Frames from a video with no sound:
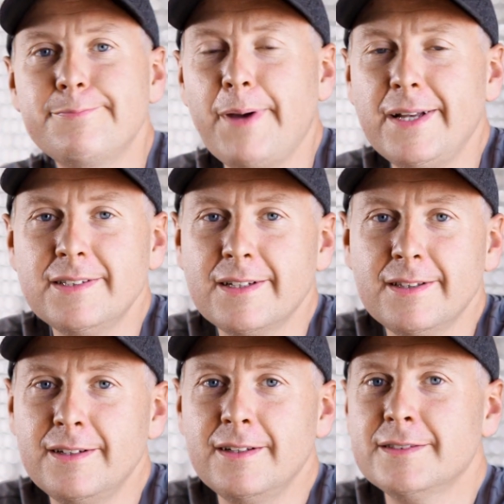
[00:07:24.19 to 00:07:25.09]

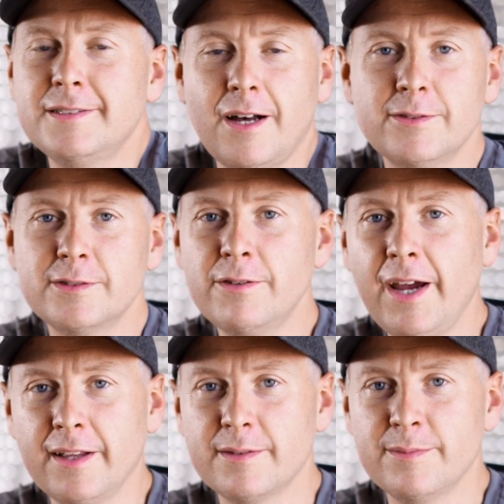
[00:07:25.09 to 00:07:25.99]
basically it sounds
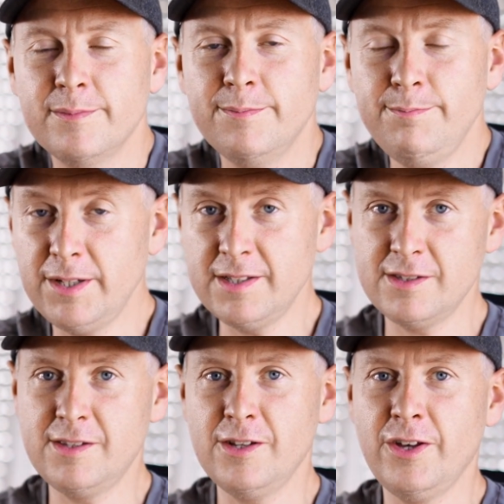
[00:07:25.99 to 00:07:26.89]
great, but it's
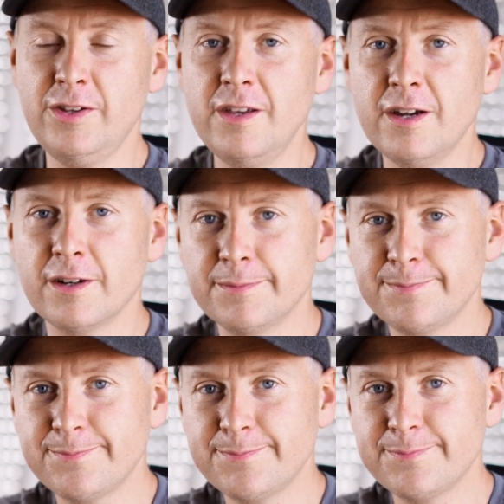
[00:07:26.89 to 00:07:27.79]
still not here.
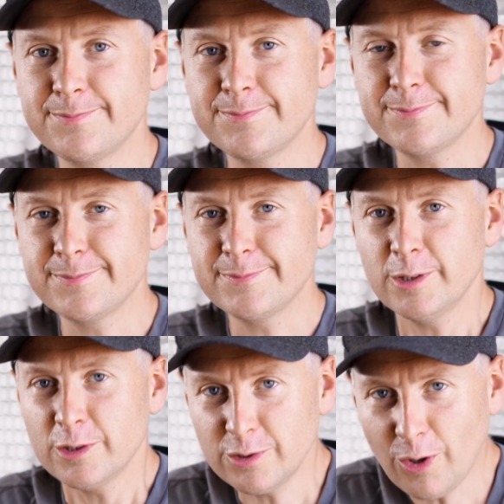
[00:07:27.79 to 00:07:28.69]

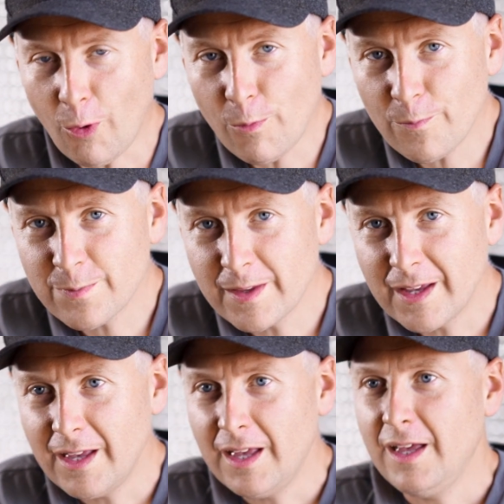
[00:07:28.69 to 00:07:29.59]
So
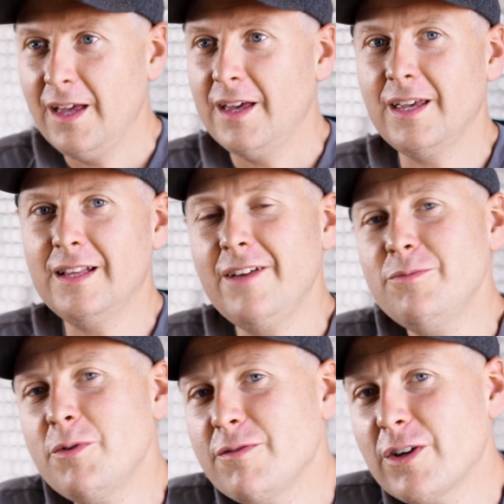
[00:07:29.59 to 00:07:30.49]
it
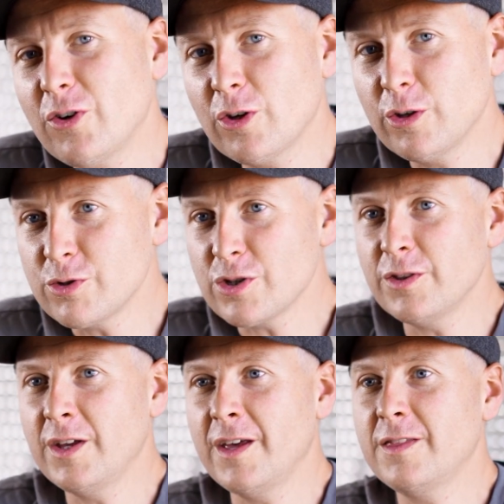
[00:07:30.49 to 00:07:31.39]
left me with a
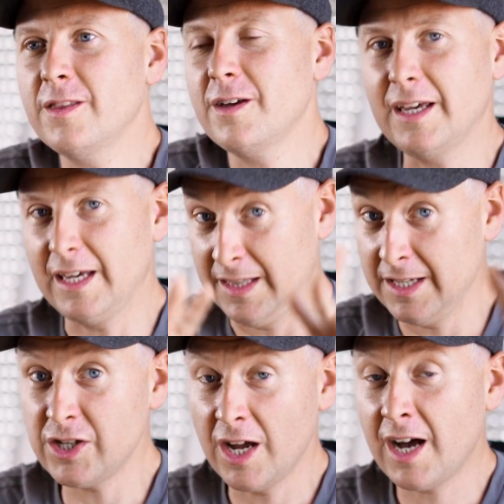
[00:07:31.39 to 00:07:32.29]
conclusion that in
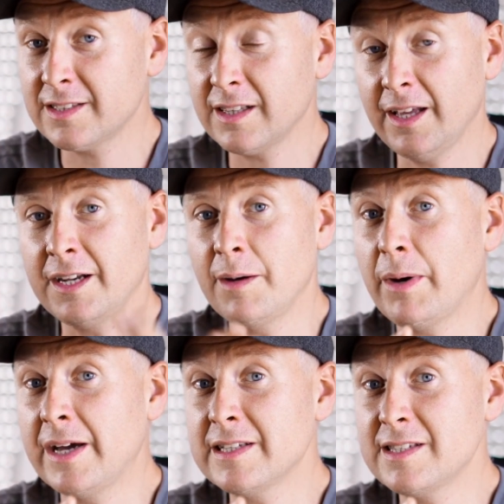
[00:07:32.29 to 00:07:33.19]
DJI's lineup
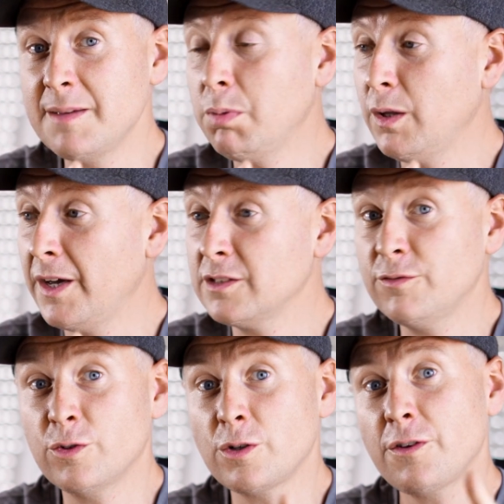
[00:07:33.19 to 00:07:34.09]
I see place
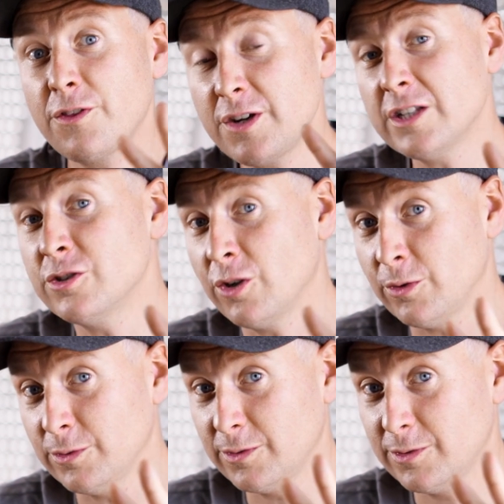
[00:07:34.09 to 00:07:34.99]
for 3
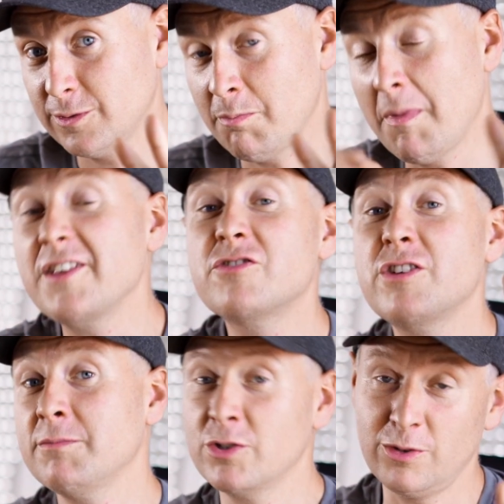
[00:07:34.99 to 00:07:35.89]
drones, my
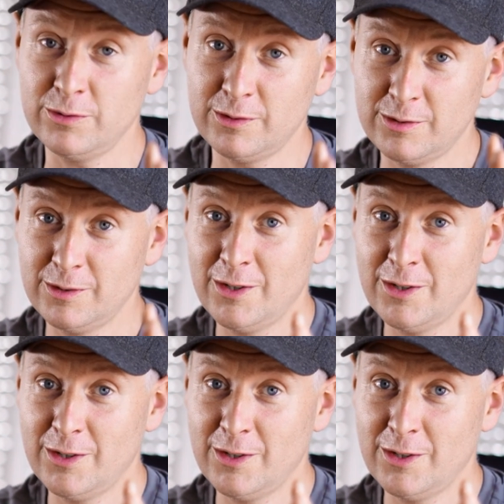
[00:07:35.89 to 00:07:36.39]
dream drones.